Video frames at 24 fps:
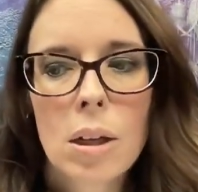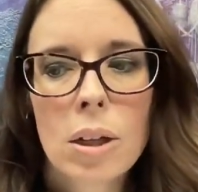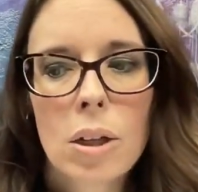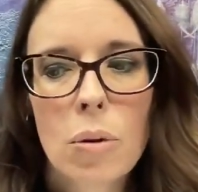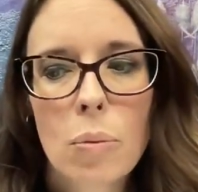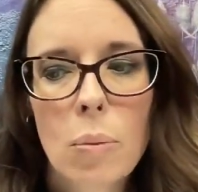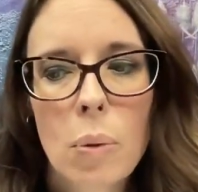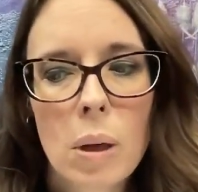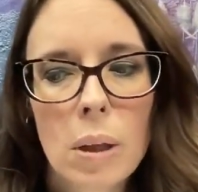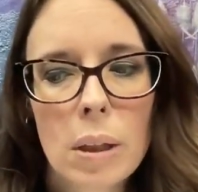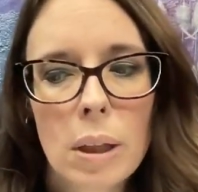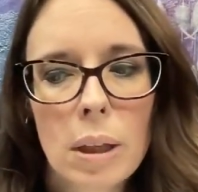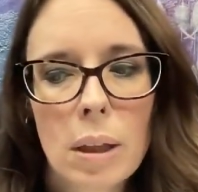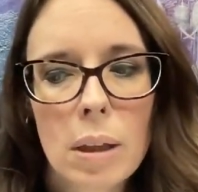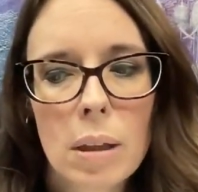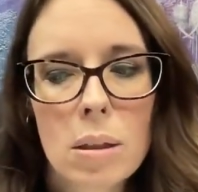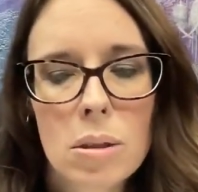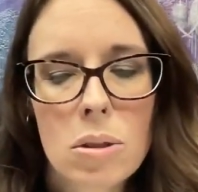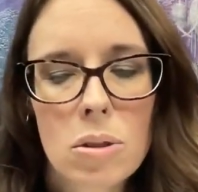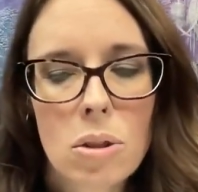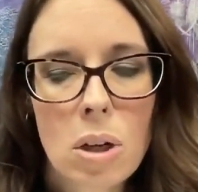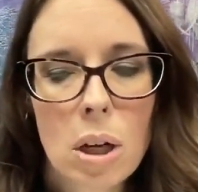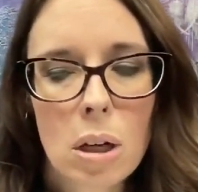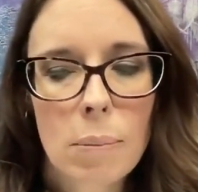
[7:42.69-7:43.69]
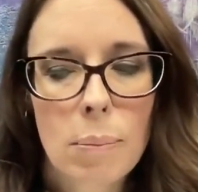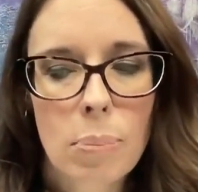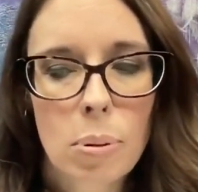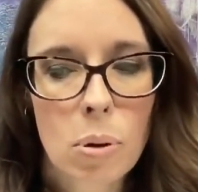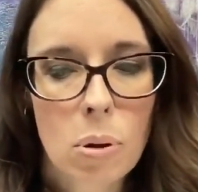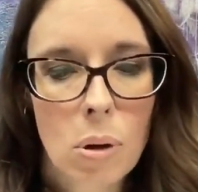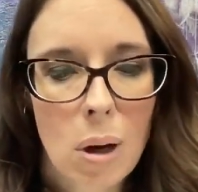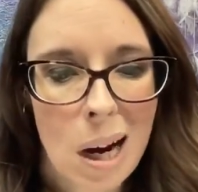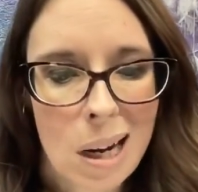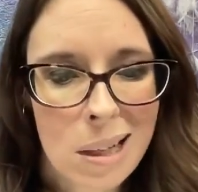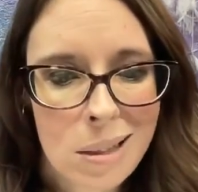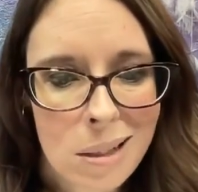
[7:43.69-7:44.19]
you really start
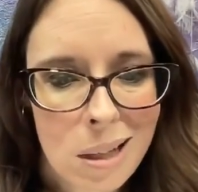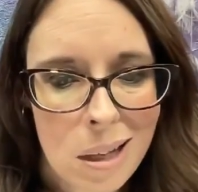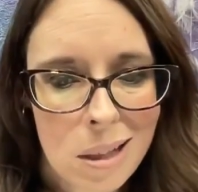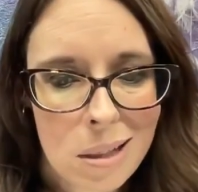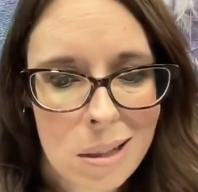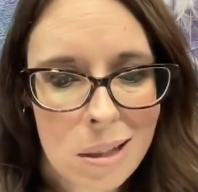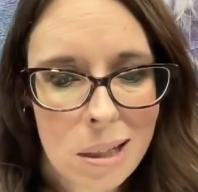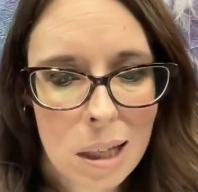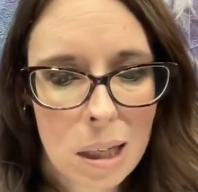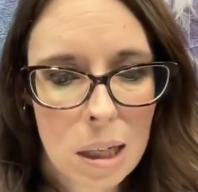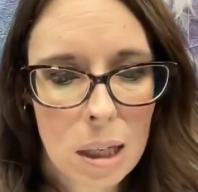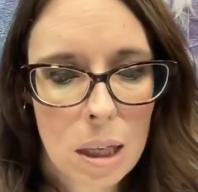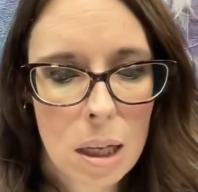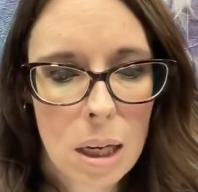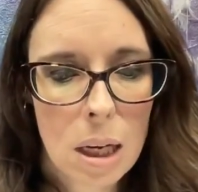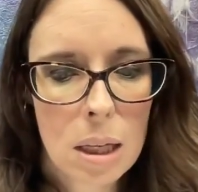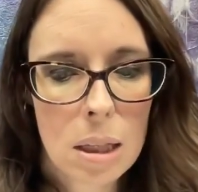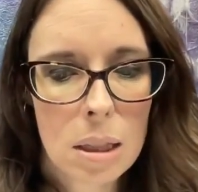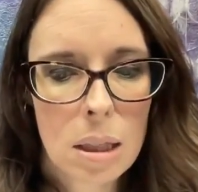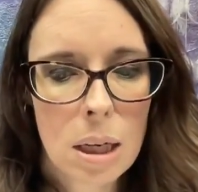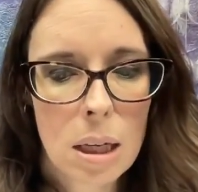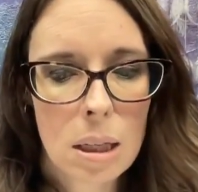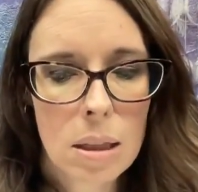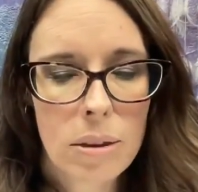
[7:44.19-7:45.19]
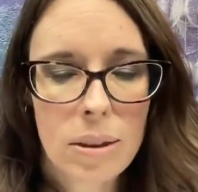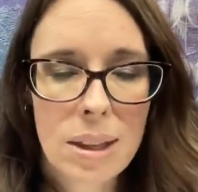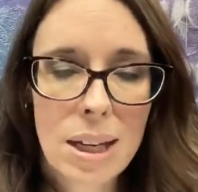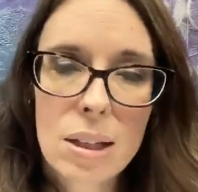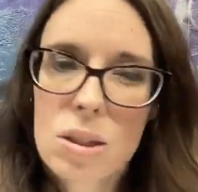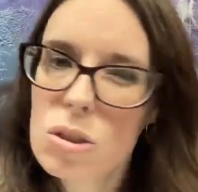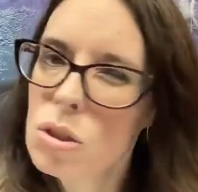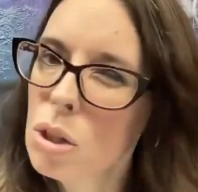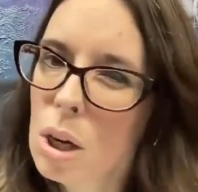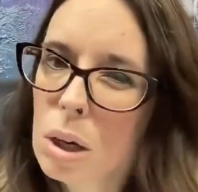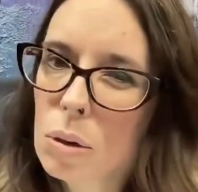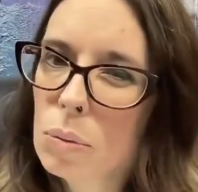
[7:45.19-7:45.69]
processing, and
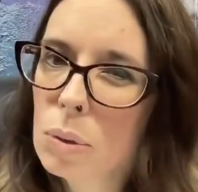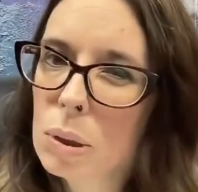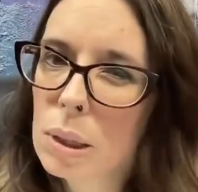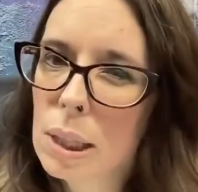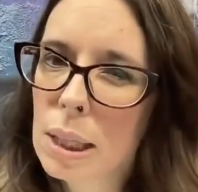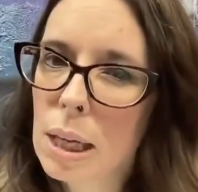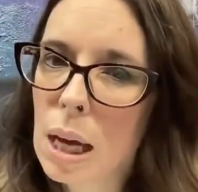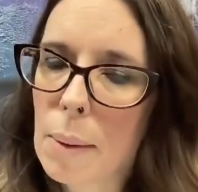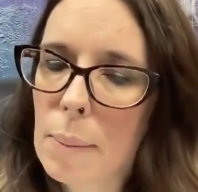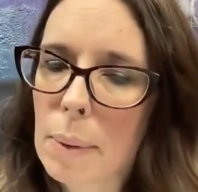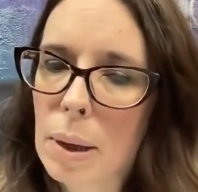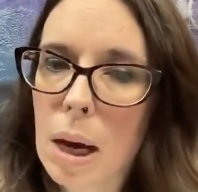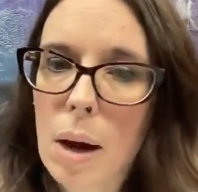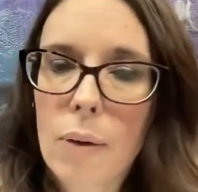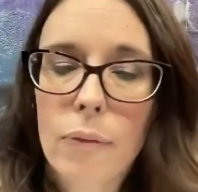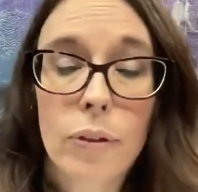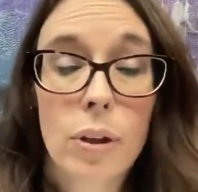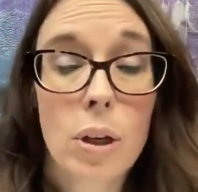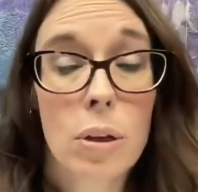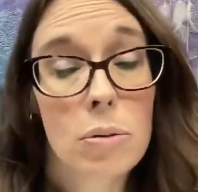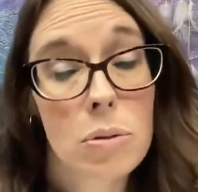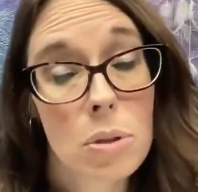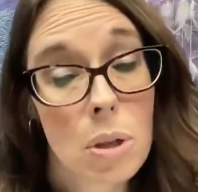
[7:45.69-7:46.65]
things start really coming up for you.